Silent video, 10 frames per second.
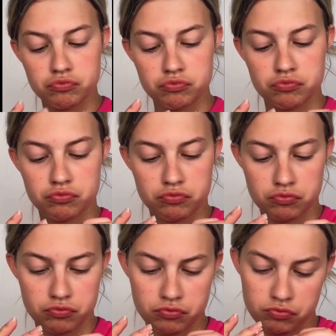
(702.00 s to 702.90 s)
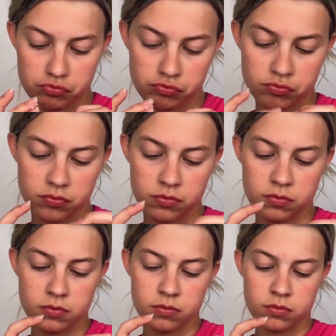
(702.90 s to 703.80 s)

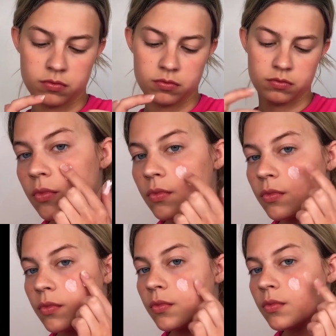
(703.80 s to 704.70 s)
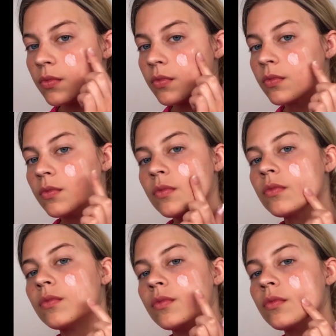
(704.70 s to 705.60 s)

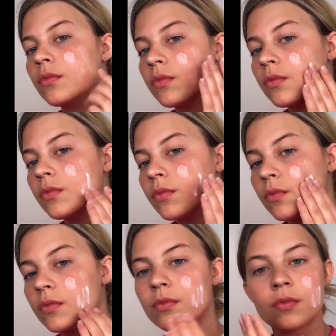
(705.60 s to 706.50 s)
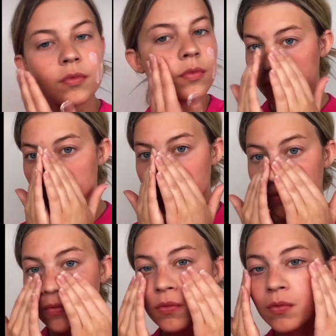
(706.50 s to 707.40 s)
(no one is talking)